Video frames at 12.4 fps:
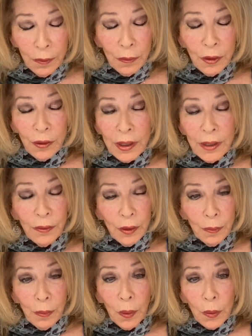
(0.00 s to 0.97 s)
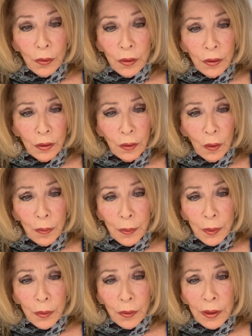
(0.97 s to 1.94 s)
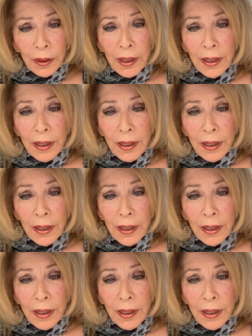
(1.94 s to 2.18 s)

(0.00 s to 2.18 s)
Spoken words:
Steve composes his own music,